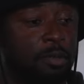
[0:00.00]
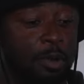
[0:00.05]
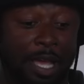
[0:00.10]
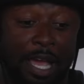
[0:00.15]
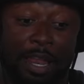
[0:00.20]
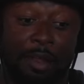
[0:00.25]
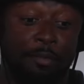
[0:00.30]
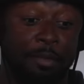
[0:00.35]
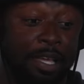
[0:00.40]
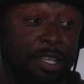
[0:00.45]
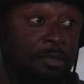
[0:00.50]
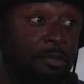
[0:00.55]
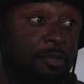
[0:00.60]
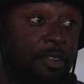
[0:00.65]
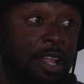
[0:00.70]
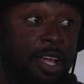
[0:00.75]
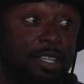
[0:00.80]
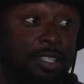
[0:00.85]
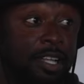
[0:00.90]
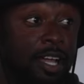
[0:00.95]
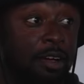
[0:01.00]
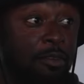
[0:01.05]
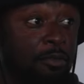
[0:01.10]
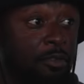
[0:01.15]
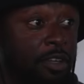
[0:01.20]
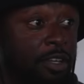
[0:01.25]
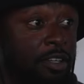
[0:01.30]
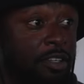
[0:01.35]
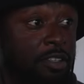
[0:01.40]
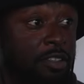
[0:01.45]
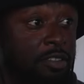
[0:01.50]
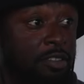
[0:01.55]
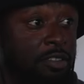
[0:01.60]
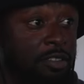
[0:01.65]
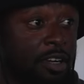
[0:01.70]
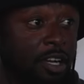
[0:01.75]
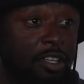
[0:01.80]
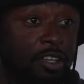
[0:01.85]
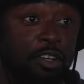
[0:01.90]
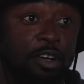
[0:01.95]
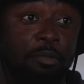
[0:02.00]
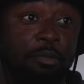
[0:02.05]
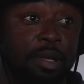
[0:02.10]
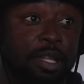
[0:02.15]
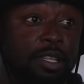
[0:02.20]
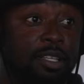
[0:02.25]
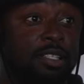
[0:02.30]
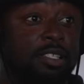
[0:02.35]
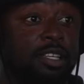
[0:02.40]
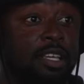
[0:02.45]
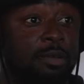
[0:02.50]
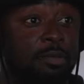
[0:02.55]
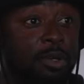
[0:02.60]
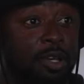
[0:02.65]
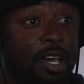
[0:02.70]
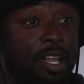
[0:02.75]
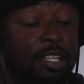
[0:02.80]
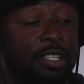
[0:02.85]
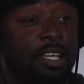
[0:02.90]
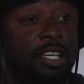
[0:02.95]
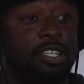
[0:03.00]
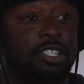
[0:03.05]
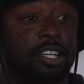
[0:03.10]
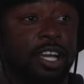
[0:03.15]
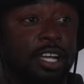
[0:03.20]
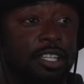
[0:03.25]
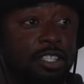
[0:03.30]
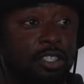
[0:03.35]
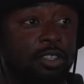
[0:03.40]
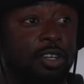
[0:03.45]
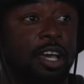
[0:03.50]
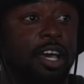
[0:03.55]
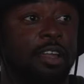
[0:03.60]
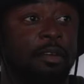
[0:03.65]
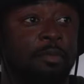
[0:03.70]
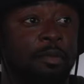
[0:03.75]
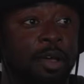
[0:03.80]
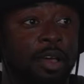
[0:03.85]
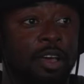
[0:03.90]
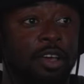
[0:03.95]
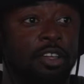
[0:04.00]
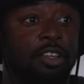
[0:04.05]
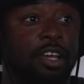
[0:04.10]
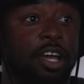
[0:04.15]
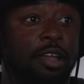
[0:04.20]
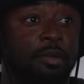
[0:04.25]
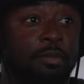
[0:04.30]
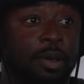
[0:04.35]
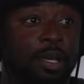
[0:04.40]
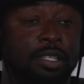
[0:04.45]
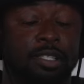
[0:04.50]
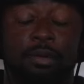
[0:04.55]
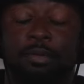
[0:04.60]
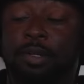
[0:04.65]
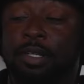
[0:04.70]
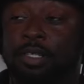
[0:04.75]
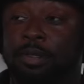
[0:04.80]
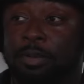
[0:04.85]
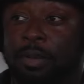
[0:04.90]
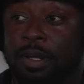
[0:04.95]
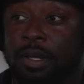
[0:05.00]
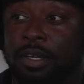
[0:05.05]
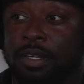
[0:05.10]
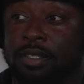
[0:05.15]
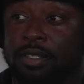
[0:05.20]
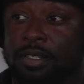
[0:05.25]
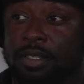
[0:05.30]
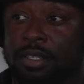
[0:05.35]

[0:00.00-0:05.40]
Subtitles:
We got to make some plays downfield, right? You're going to beat this team, you got to take shots, and you got to make some of these plays.